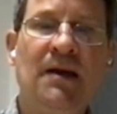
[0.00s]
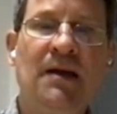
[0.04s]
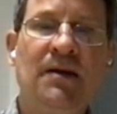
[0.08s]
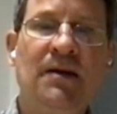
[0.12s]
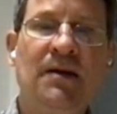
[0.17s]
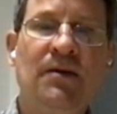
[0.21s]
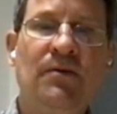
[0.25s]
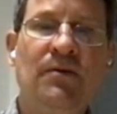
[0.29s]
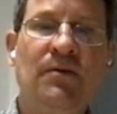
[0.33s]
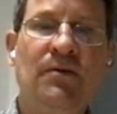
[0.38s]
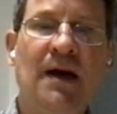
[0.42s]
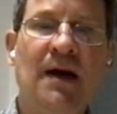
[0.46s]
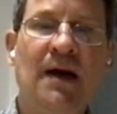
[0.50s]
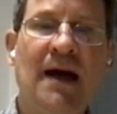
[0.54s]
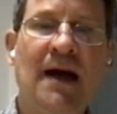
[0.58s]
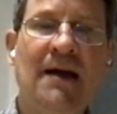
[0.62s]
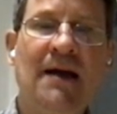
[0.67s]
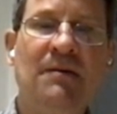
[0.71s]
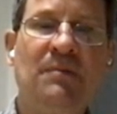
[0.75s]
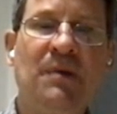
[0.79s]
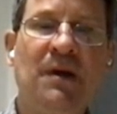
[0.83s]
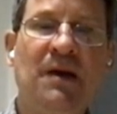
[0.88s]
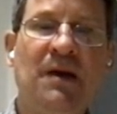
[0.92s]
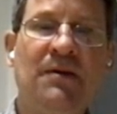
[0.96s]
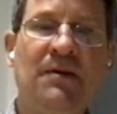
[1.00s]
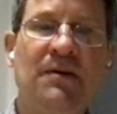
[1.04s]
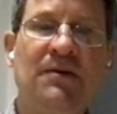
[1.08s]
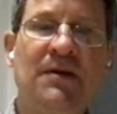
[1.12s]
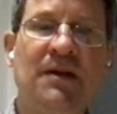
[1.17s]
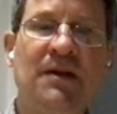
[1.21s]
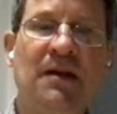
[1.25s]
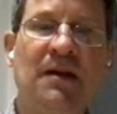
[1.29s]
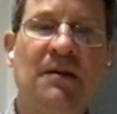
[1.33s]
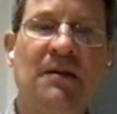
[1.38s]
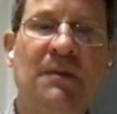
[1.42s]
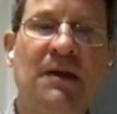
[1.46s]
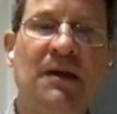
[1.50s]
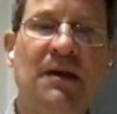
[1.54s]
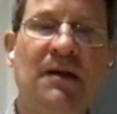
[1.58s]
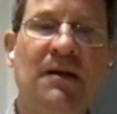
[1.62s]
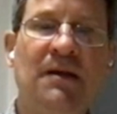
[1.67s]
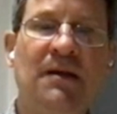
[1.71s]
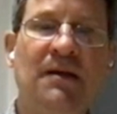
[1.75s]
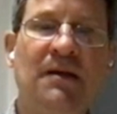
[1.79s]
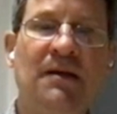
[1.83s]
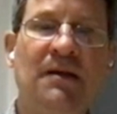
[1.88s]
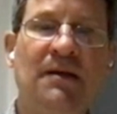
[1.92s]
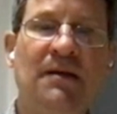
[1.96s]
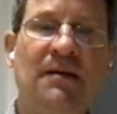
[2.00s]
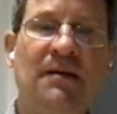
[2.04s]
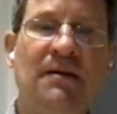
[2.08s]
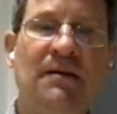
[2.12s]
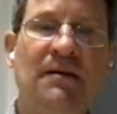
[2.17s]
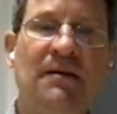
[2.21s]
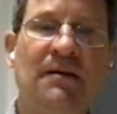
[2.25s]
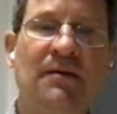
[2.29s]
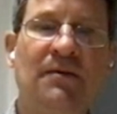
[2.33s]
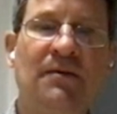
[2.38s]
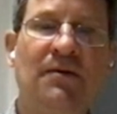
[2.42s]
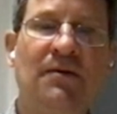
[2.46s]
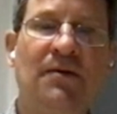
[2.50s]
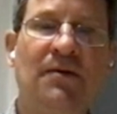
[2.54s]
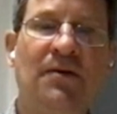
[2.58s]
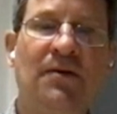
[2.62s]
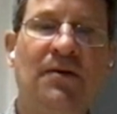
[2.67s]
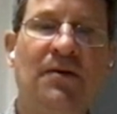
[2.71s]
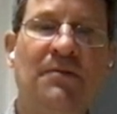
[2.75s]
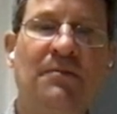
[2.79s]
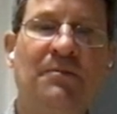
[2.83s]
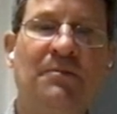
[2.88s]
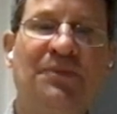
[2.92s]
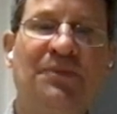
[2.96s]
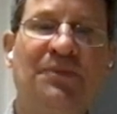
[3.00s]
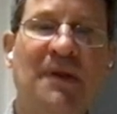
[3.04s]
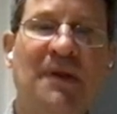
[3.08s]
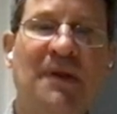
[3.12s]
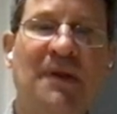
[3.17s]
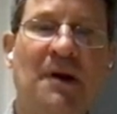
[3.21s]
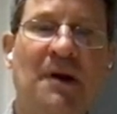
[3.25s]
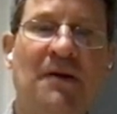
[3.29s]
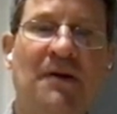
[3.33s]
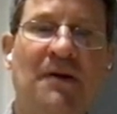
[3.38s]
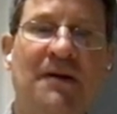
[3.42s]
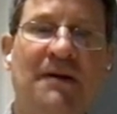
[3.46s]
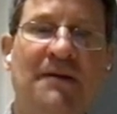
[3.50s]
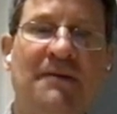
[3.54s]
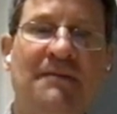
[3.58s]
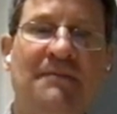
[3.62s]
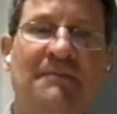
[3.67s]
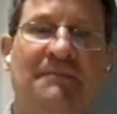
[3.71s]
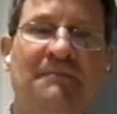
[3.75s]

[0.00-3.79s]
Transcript: You had better tell me or her about it.